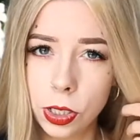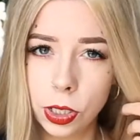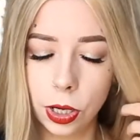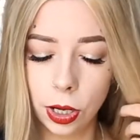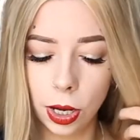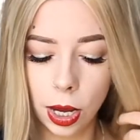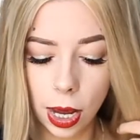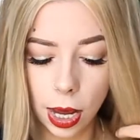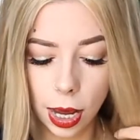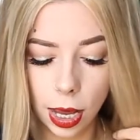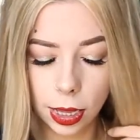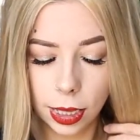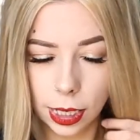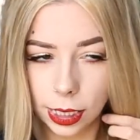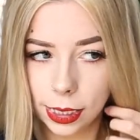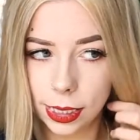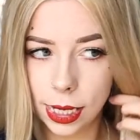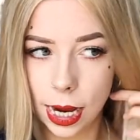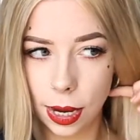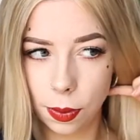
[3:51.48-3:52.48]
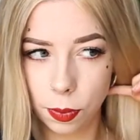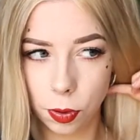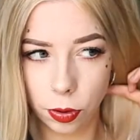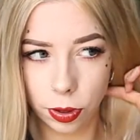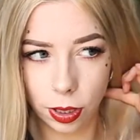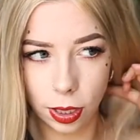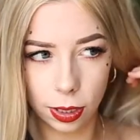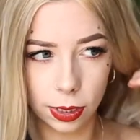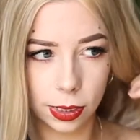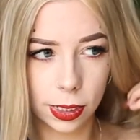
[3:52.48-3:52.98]
to do the same on
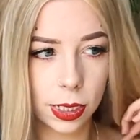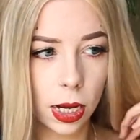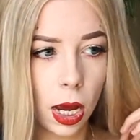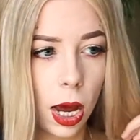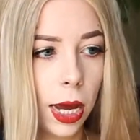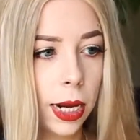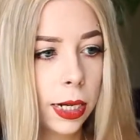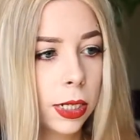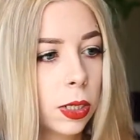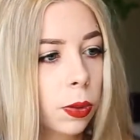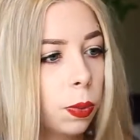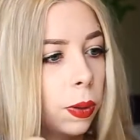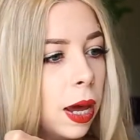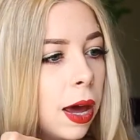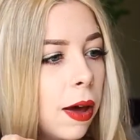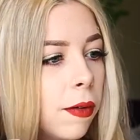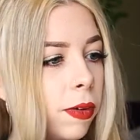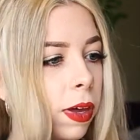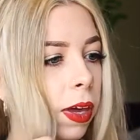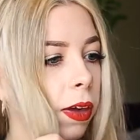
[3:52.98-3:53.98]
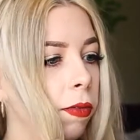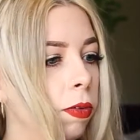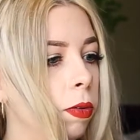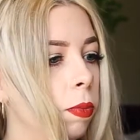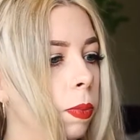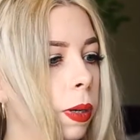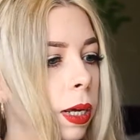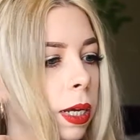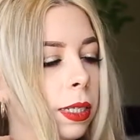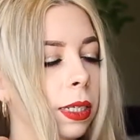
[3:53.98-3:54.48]
the other side so we have
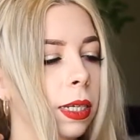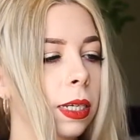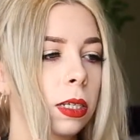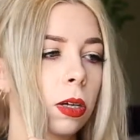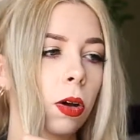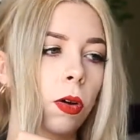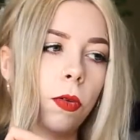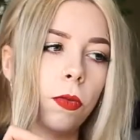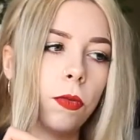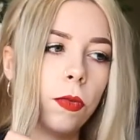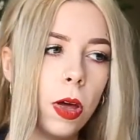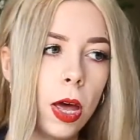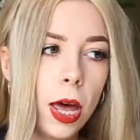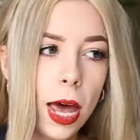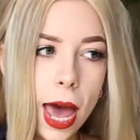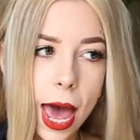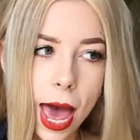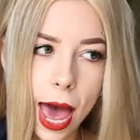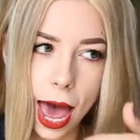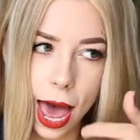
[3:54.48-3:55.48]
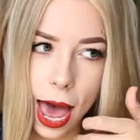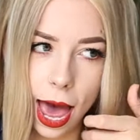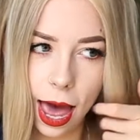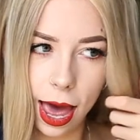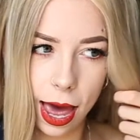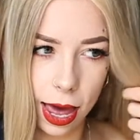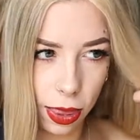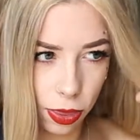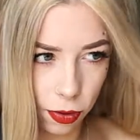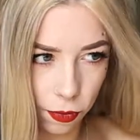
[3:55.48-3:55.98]
even pieces of hair
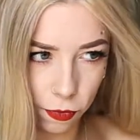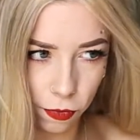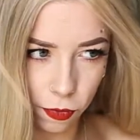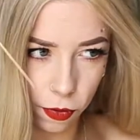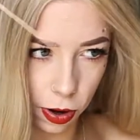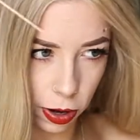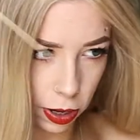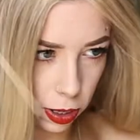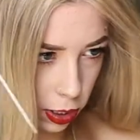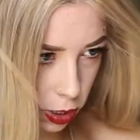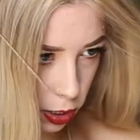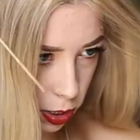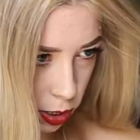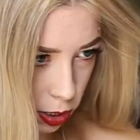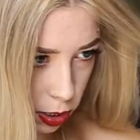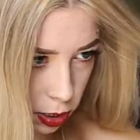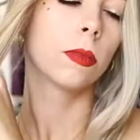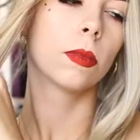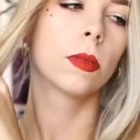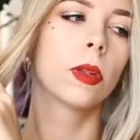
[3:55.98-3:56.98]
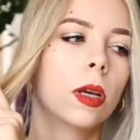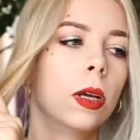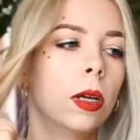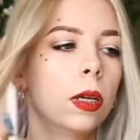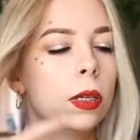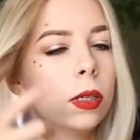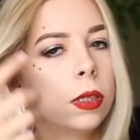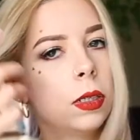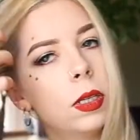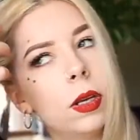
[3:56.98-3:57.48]
at the front.
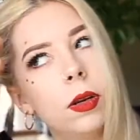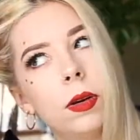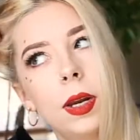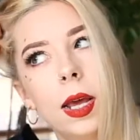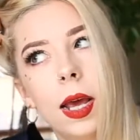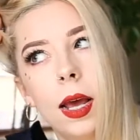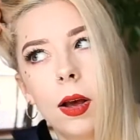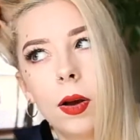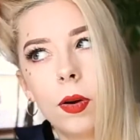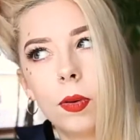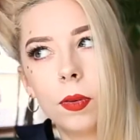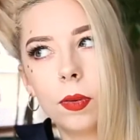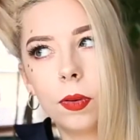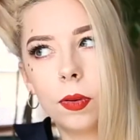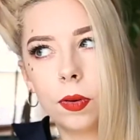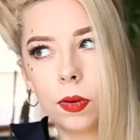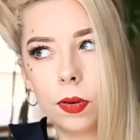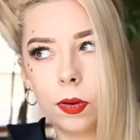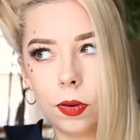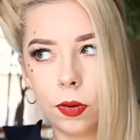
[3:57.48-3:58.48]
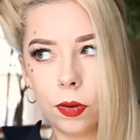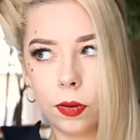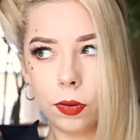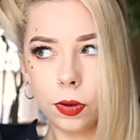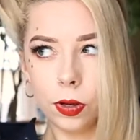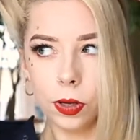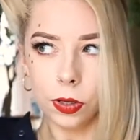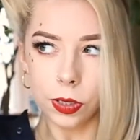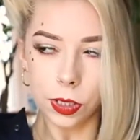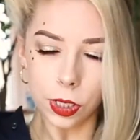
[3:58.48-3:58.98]
So now
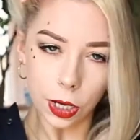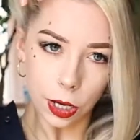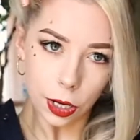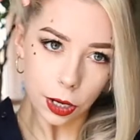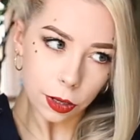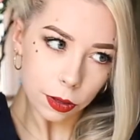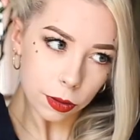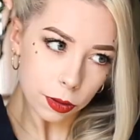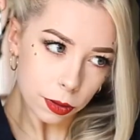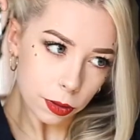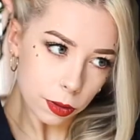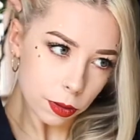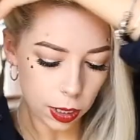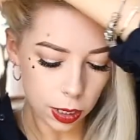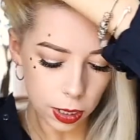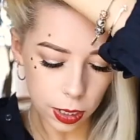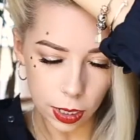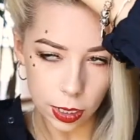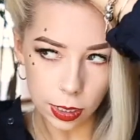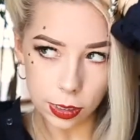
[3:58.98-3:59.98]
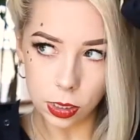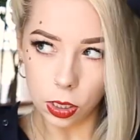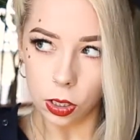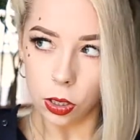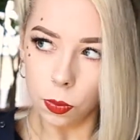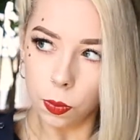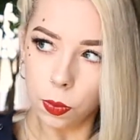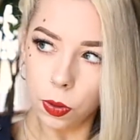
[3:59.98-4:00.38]
all you do is you